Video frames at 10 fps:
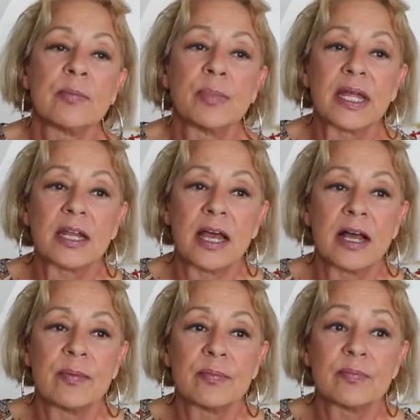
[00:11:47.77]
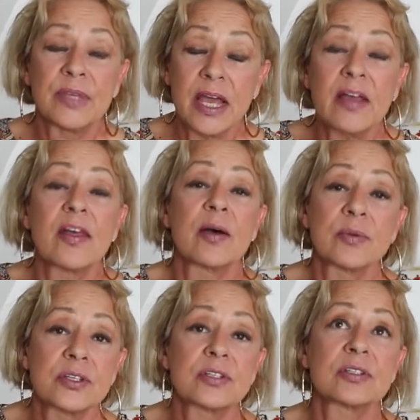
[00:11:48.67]
But yeah, that
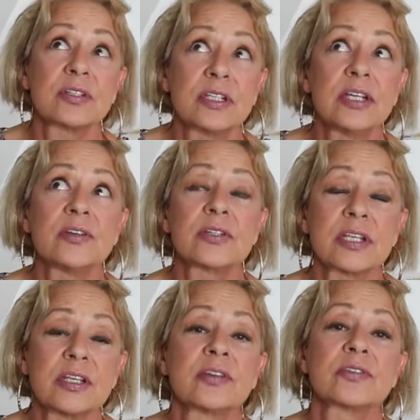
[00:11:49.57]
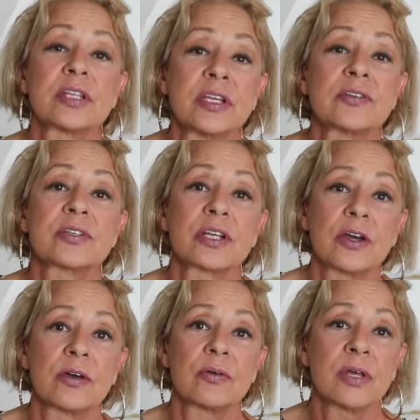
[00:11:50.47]
was years and years and years
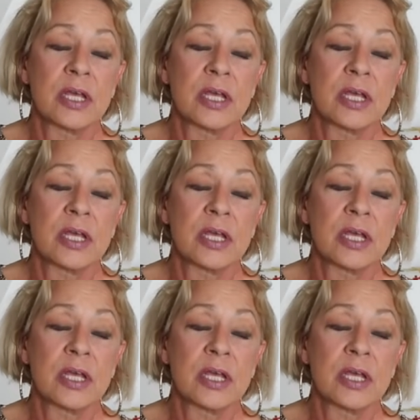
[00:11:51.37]
ago